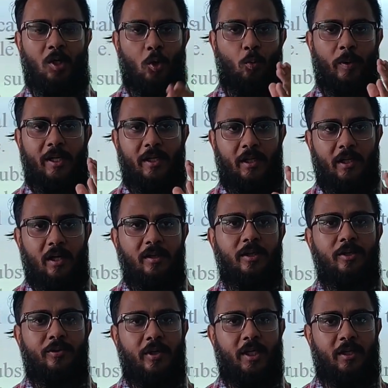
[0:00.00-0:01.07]
When you cut the
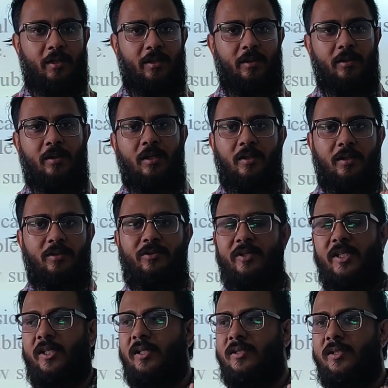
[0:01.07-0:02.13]

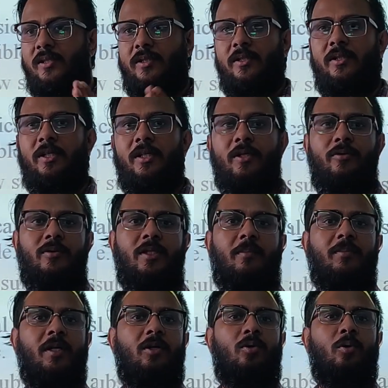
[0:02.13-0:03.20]
tree doesn't turn into
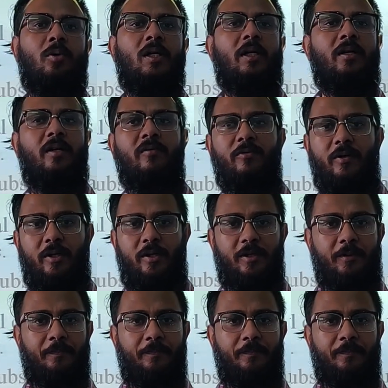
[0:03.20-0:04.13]
something totally different.